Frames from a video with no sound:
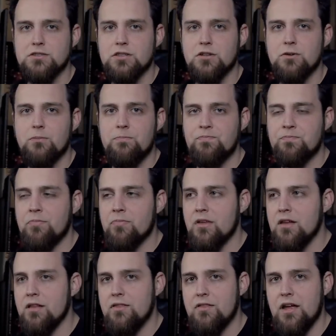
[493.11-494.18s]
So
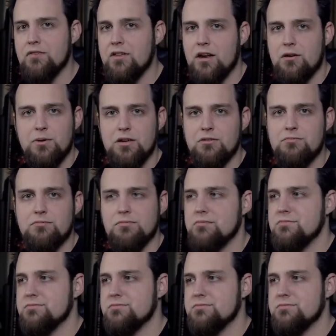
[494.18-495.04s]
that, that'll be,